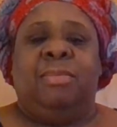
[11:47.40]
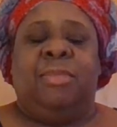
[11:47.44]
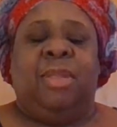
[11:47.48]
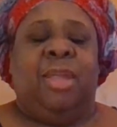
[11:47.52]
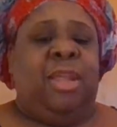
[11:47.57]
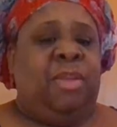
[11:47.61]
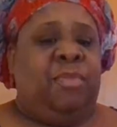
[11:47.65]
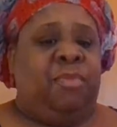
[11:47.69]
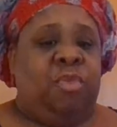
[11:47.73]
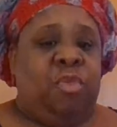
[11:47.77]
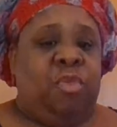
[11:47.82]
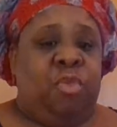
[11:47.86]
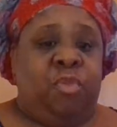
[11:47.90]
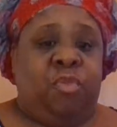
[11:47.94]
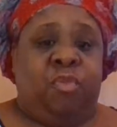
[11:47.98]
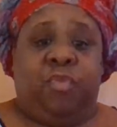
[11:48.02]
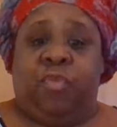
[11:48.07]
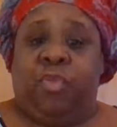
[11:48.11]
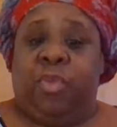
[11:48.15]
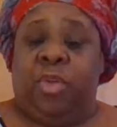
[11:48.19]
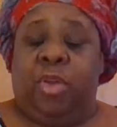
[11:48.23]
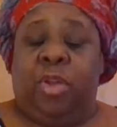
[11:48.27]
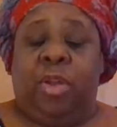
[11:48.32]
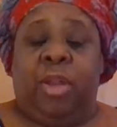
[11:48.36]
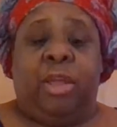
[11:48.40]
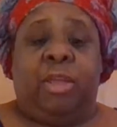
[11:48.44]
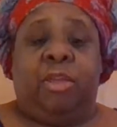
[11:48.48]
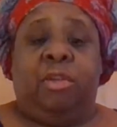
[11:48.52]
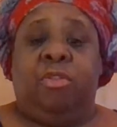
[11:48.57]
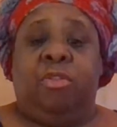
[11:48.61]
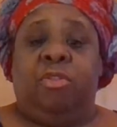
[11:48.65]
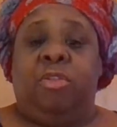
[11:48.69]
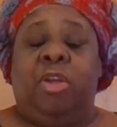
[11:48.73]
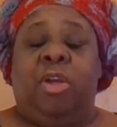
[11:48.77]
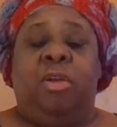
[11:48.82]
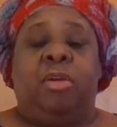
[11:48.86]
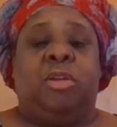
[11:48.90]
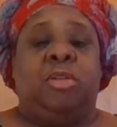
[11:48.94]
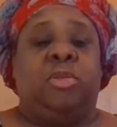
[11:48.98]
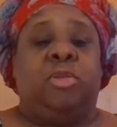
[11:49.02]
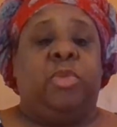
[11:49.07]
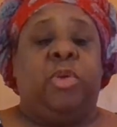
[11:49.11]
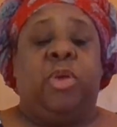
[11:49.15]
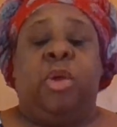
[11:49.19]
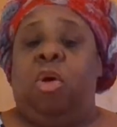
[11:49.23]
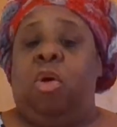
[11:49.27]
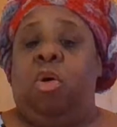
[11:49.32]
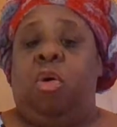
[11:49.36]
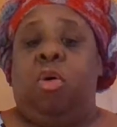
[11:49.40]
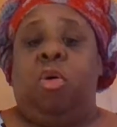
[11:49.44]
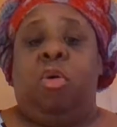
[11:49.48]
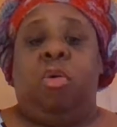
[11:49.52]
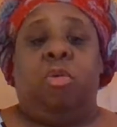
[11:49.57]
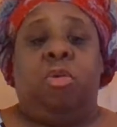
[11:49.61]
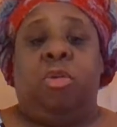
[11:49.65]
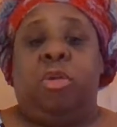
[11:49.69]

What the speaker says: And if you feel like you're done, because we all